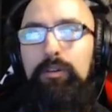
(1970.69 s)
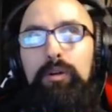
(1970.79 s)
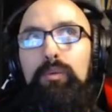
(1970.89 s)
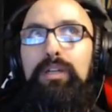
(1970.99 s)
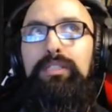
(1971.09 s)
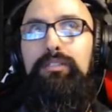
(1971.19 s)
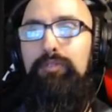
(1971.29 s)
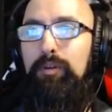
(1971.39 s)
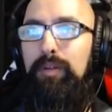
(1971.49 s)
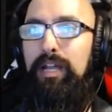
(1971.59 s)
or one to
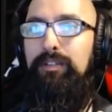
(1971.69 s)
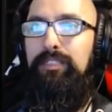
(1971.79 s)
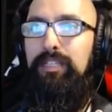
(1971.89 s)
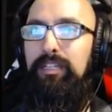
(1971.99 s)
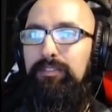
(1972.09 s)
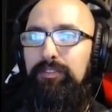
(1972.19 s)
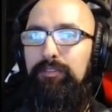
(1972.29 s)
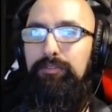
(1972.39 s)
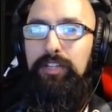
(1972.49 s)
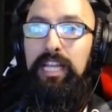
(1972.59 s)
four rounds of
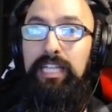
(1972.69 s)
free